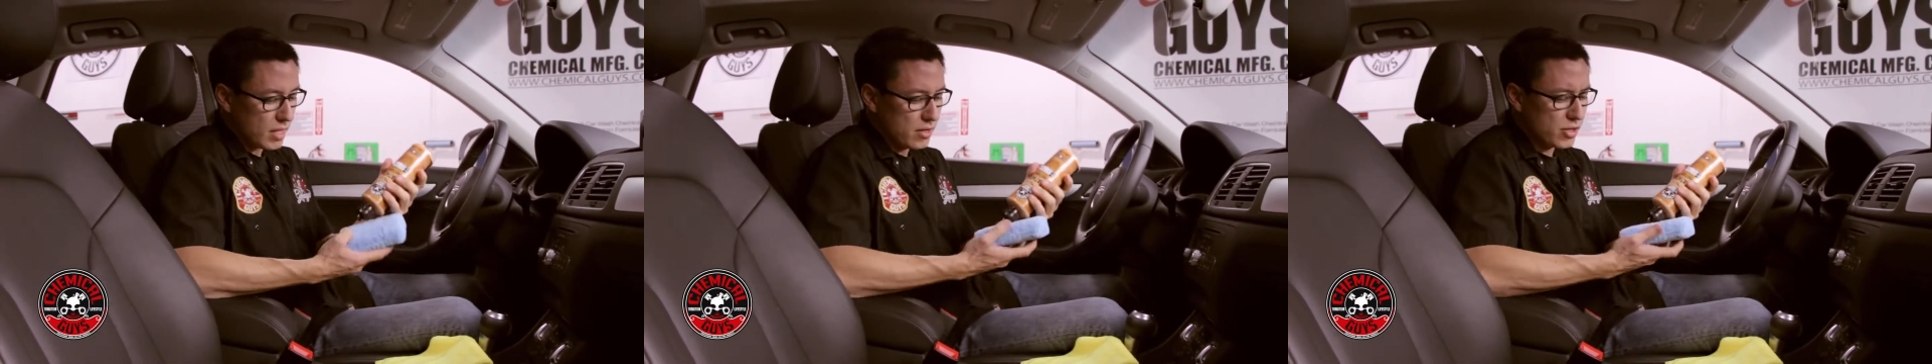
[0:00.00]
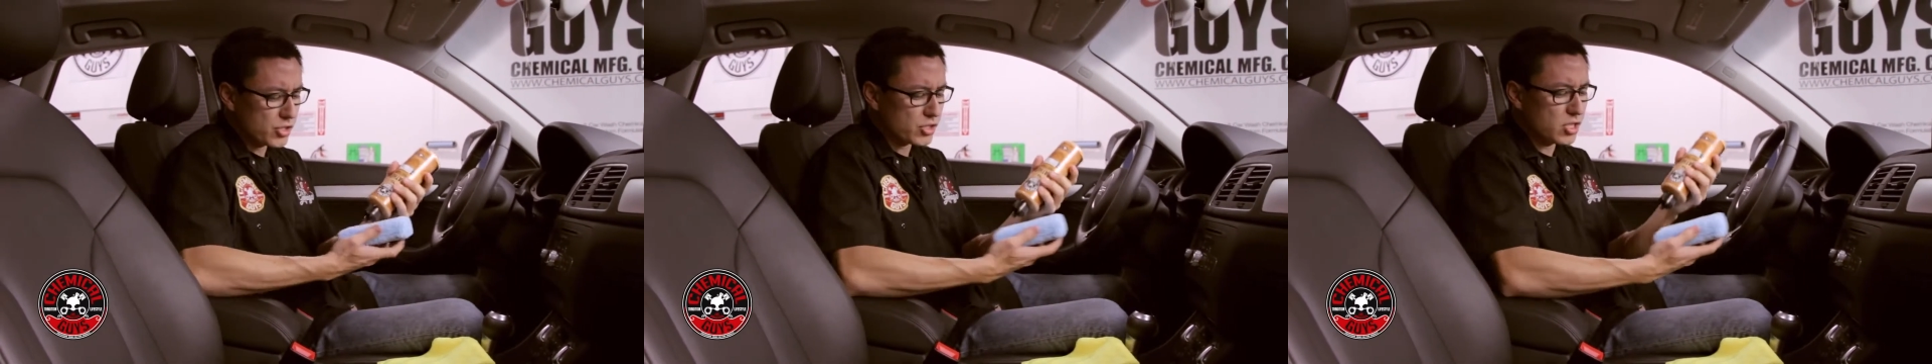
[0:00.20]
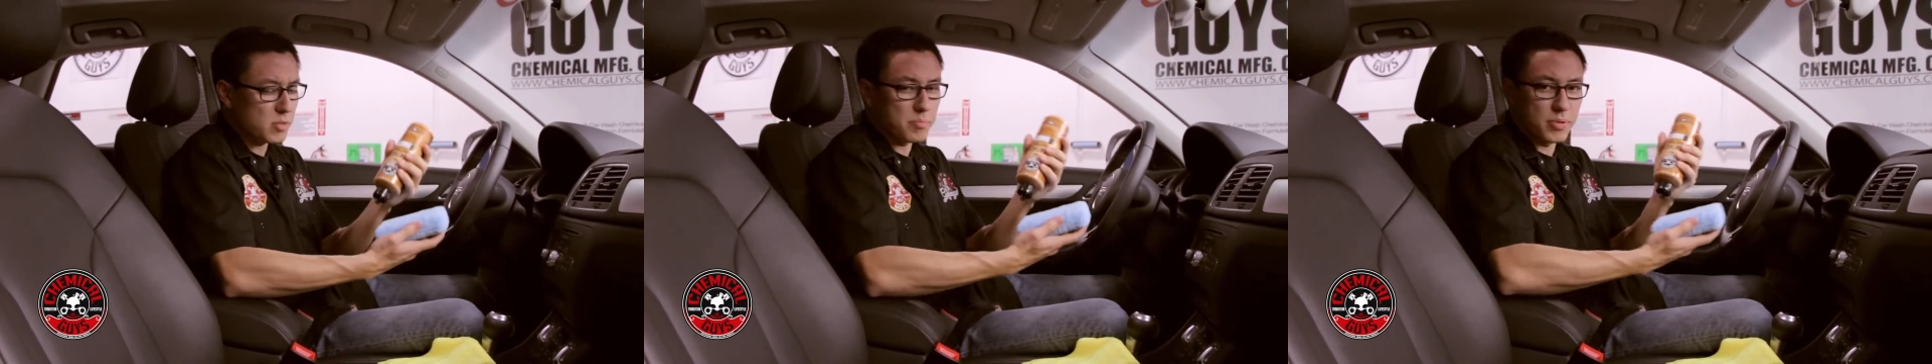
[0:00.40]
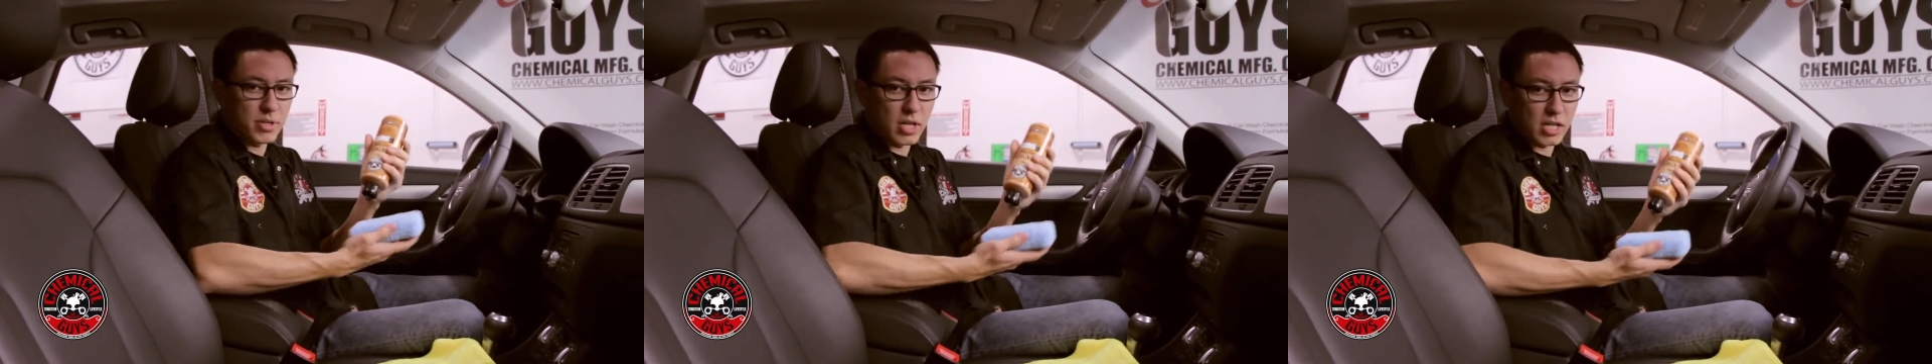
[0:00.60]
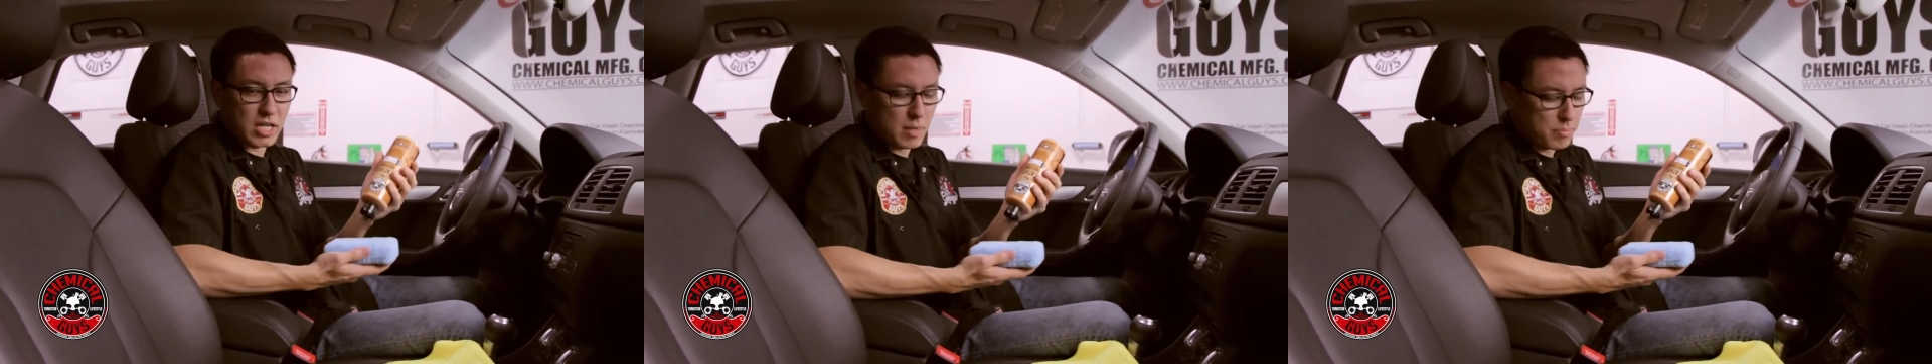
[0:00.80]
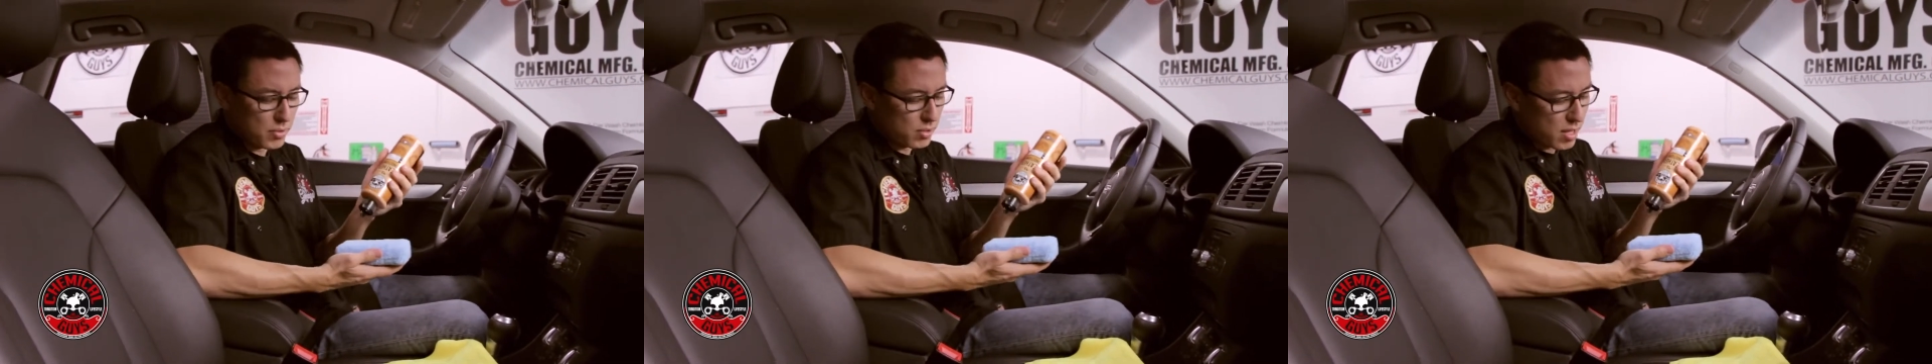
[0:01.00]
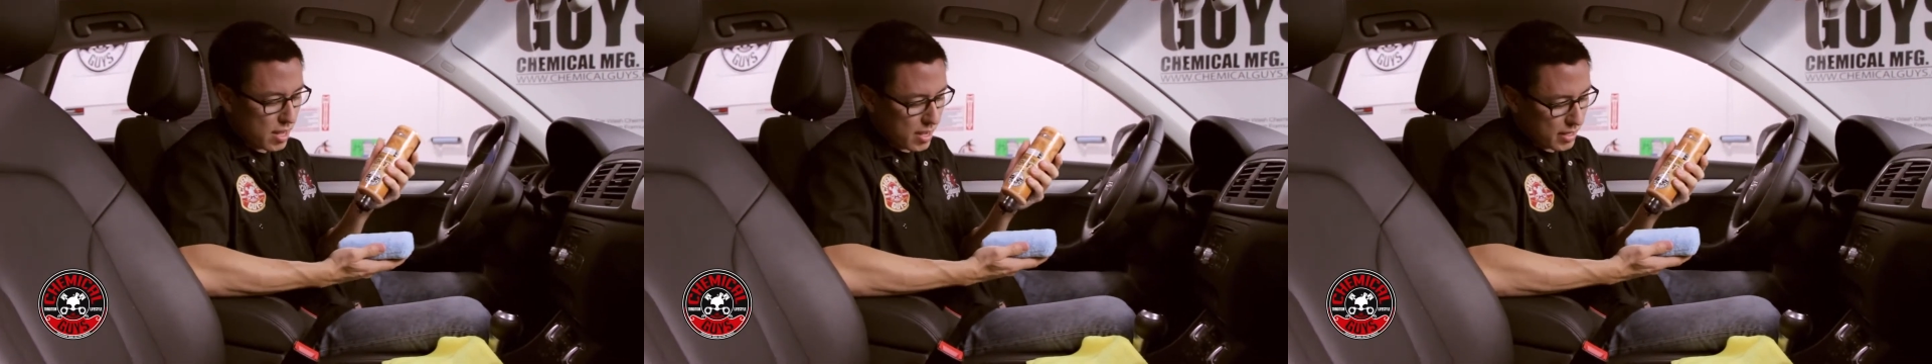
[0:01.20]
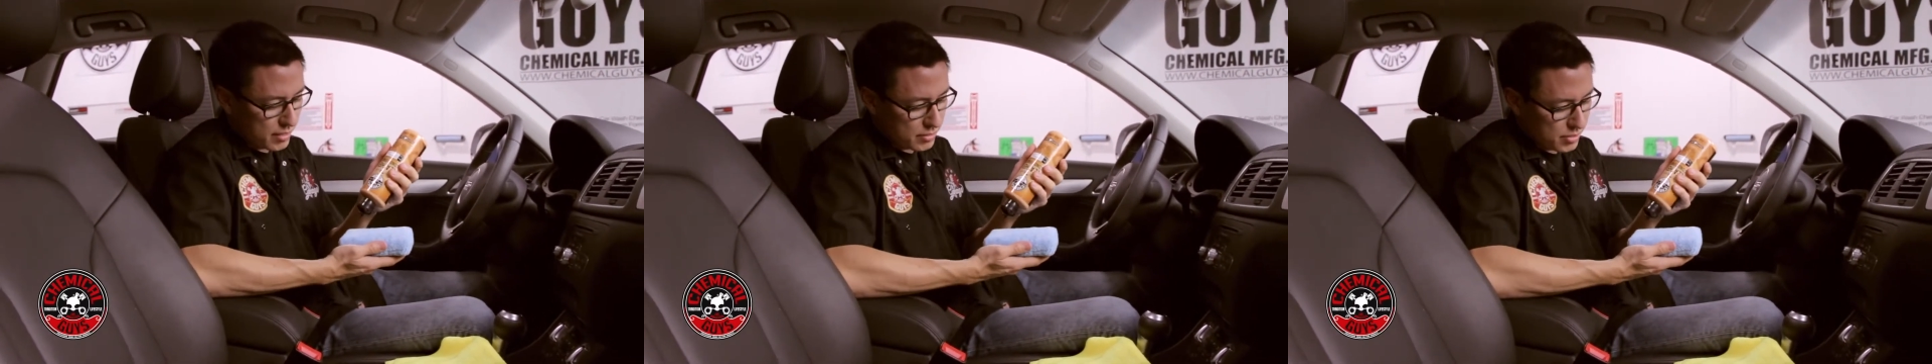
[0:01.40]
You're just going to put a couple
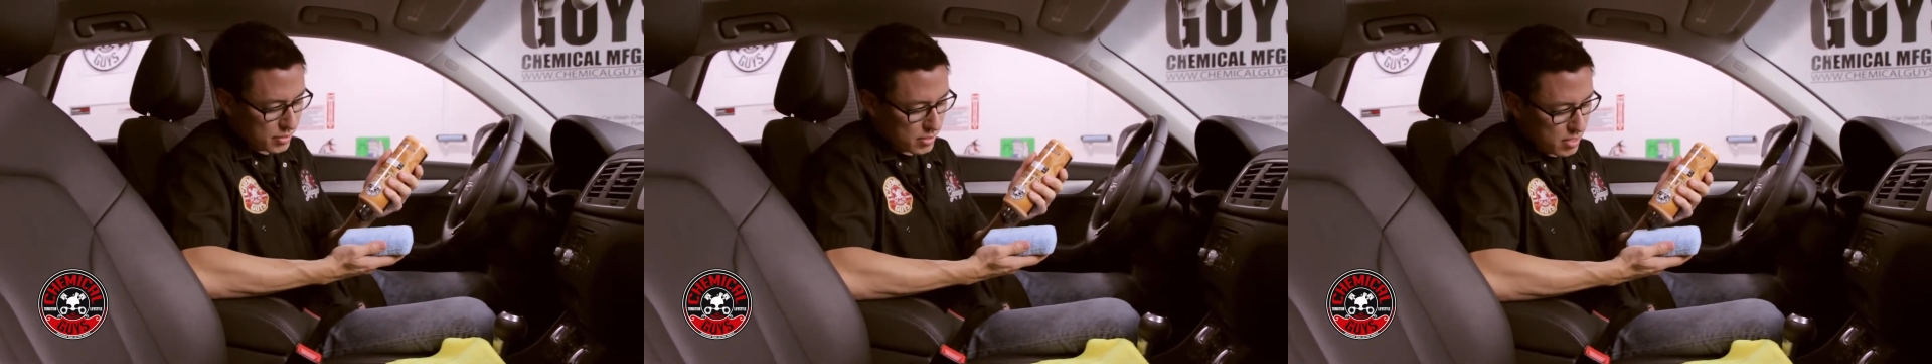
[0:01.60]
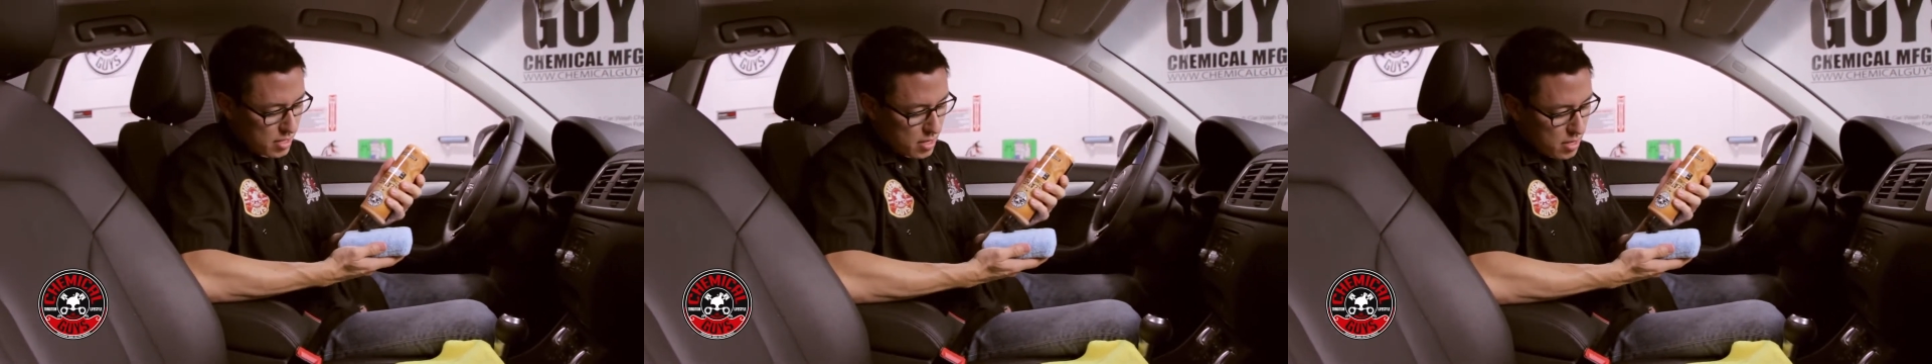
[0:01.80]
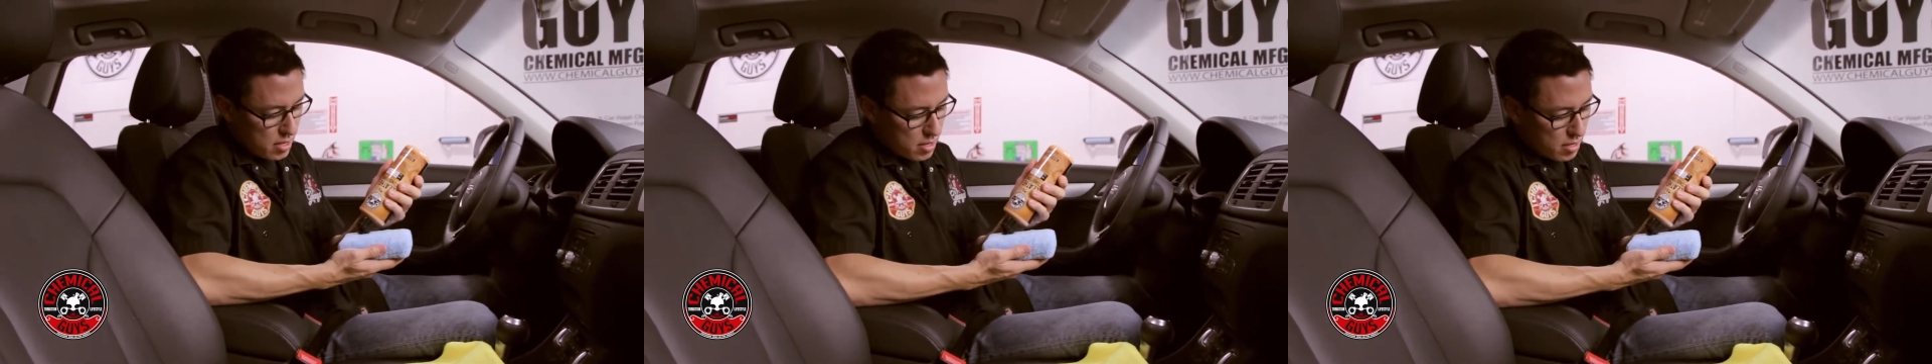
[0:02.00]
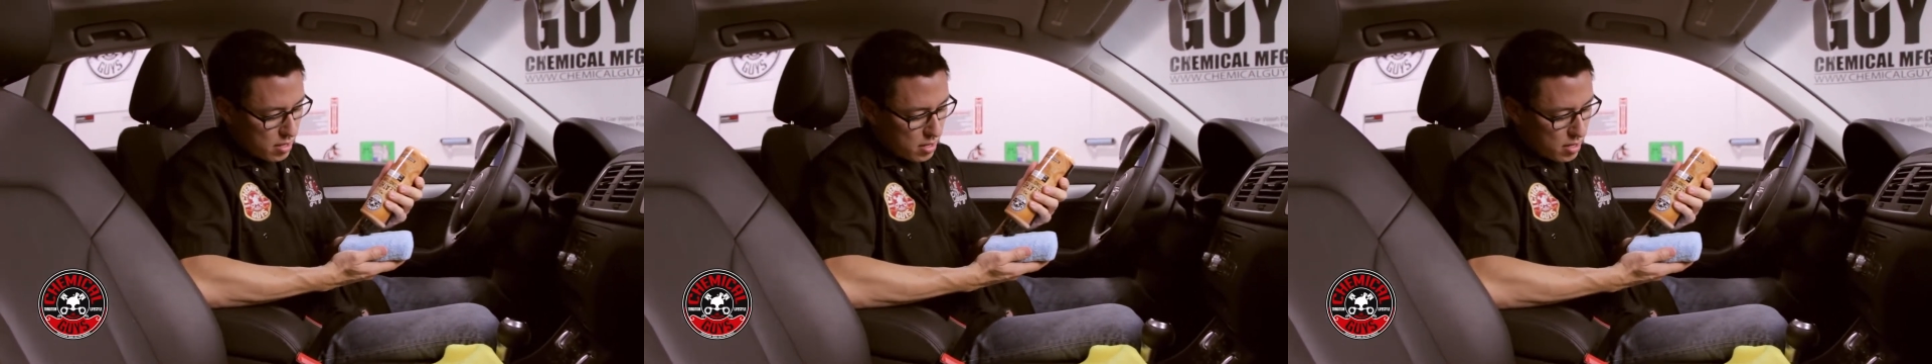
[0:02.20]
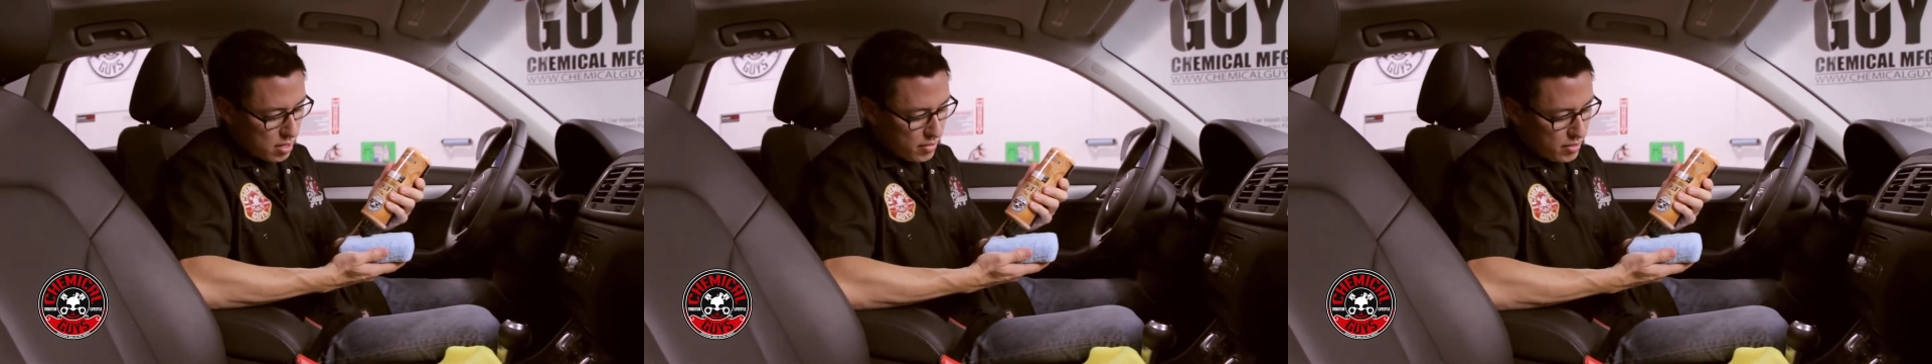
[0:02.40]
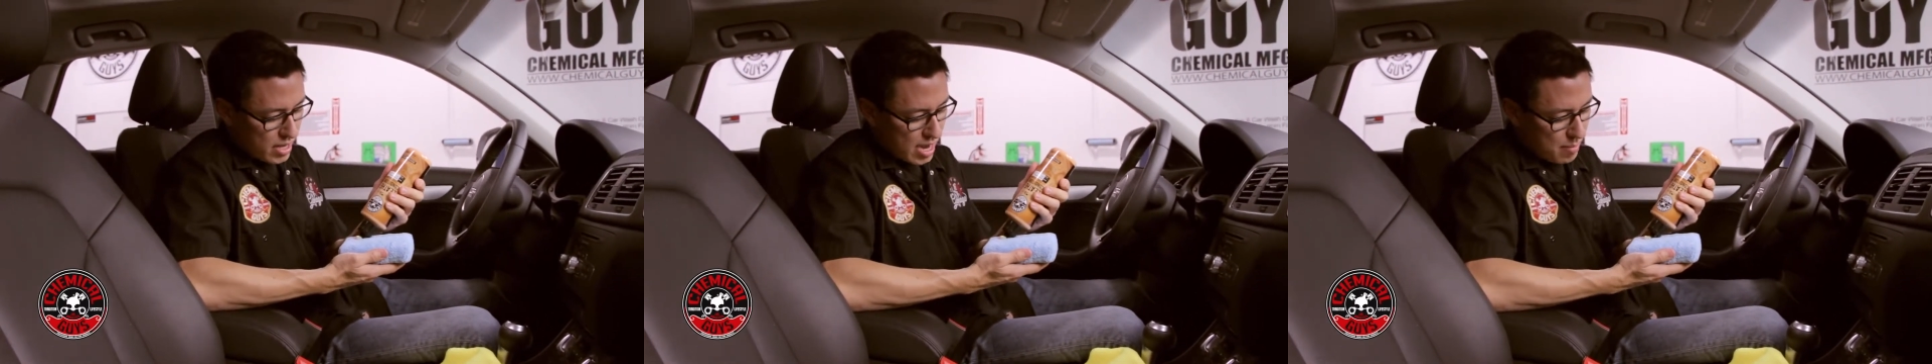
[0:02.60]
lines on the